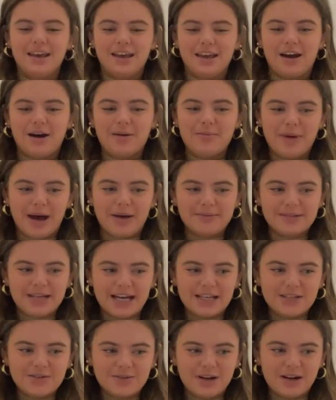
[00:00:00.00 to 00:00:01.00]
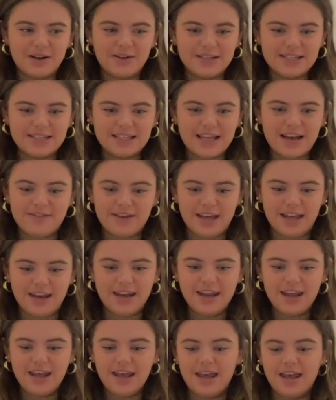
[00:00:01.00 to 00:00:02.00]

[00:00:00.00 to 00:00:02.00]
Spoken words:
Got baptized when I was 7.